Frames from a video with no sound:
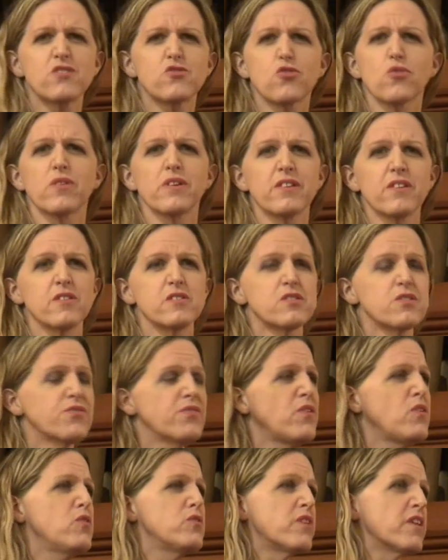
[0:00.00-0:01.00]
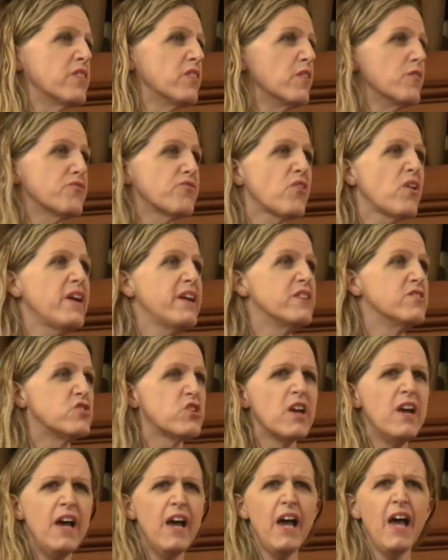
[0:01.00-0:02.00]
sure there's food in the
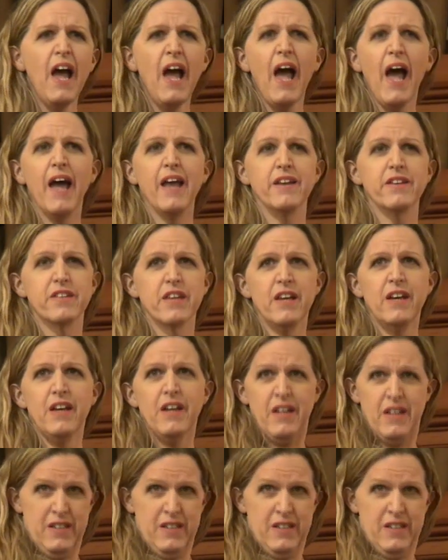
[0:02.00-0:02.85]
fridge and